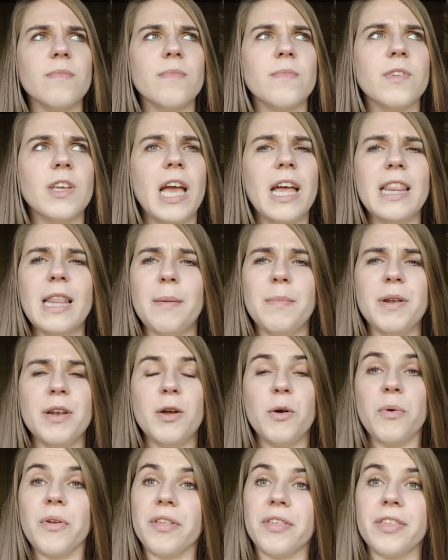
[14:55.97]
Yeah, let me
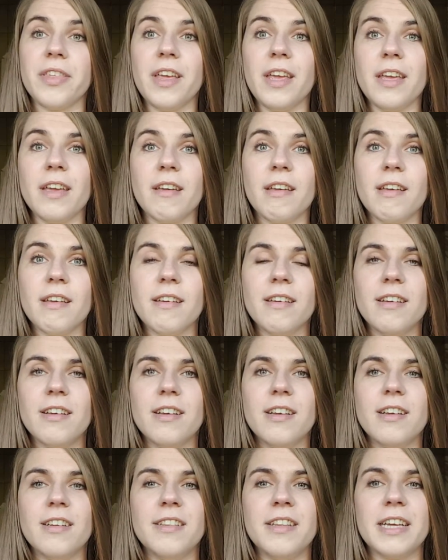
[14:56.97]
know what you think.
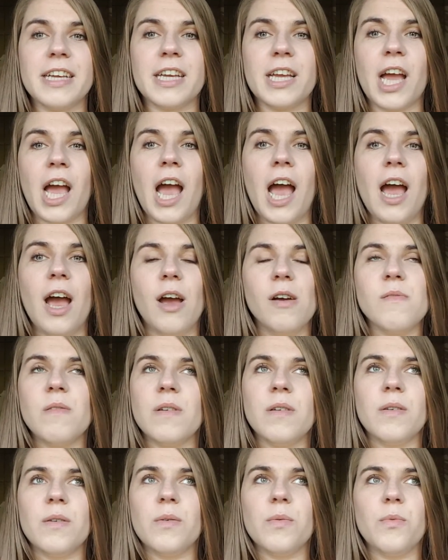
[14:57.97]
Like,
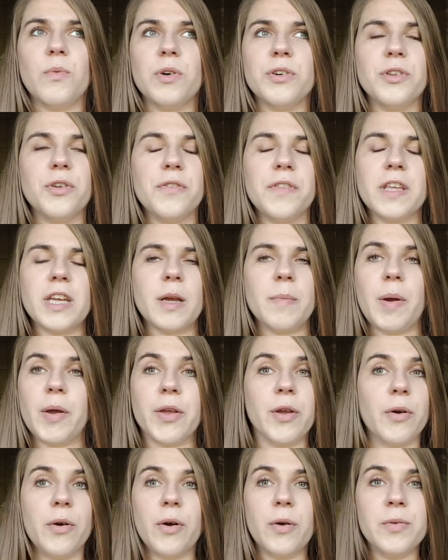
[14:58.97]
What do you think about
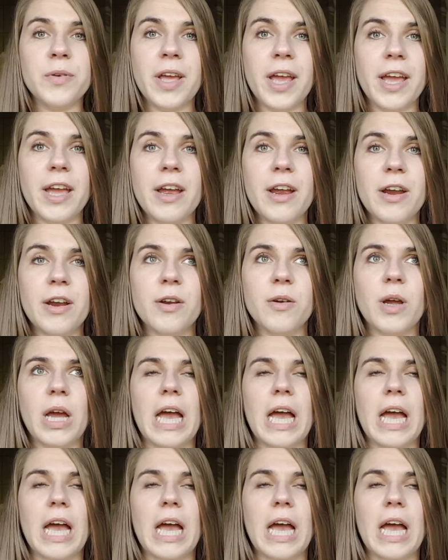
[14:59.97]
your own hair?